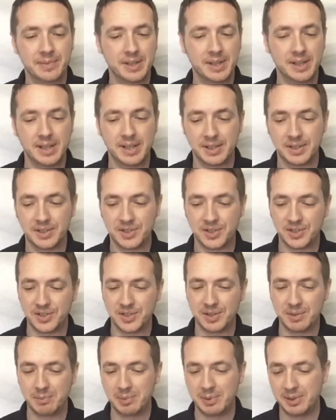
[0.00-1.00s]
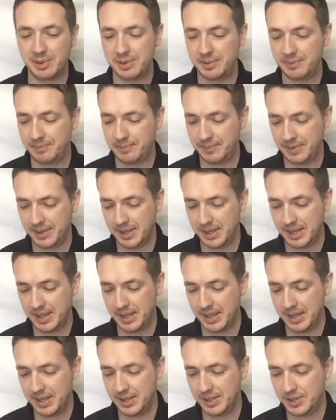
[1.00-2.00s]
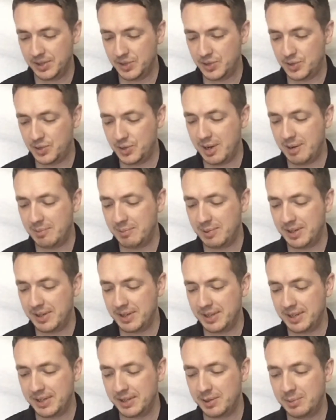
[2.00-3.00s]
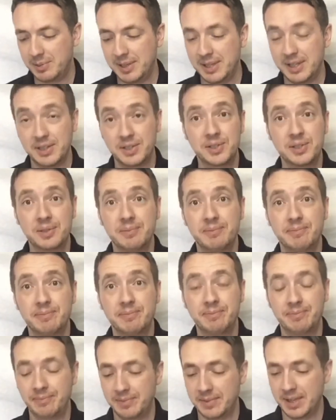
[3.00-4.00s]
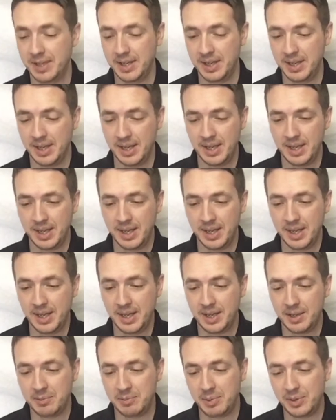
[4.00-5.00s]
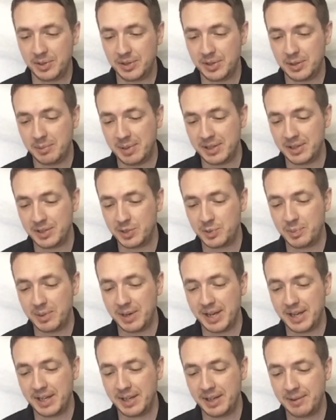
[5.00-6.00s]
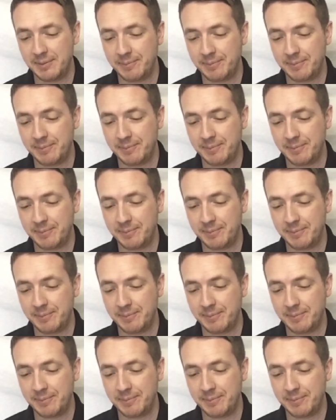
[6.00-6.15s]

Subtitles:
and it's as simple as dropping it into place and putting the pins back.